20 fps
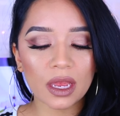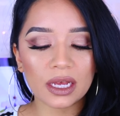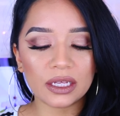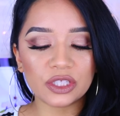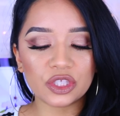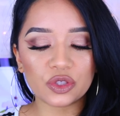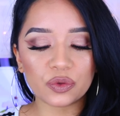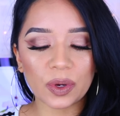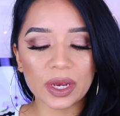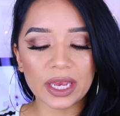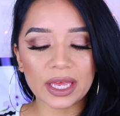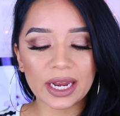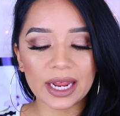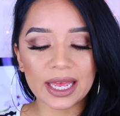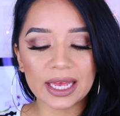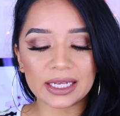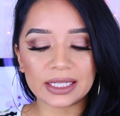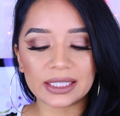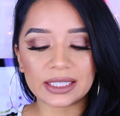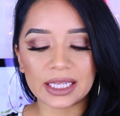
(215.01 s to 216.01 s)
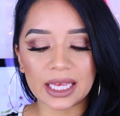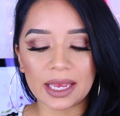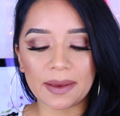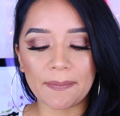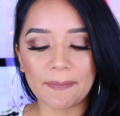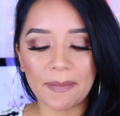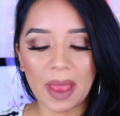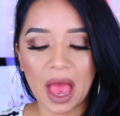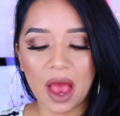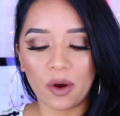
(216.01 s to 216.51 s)
and Suede is a
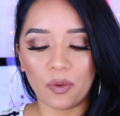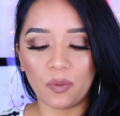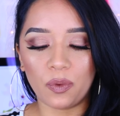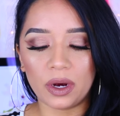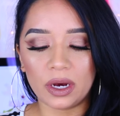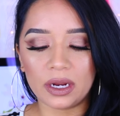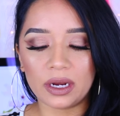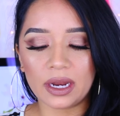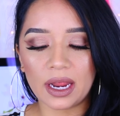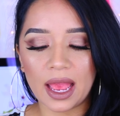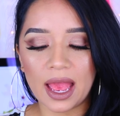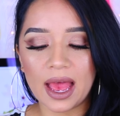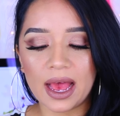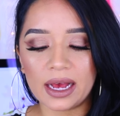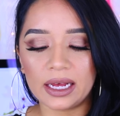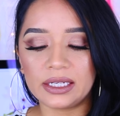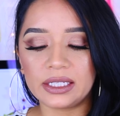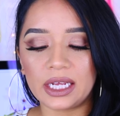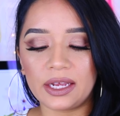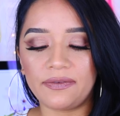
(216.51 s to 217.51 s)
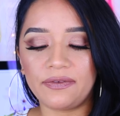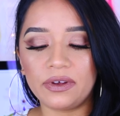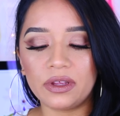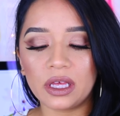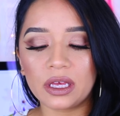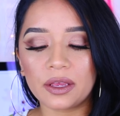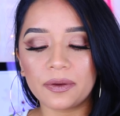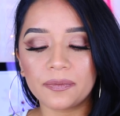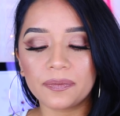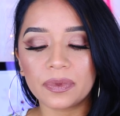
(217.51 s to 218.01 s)
matte one, and I feel
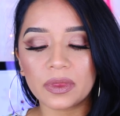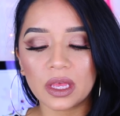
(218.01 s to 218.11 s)
like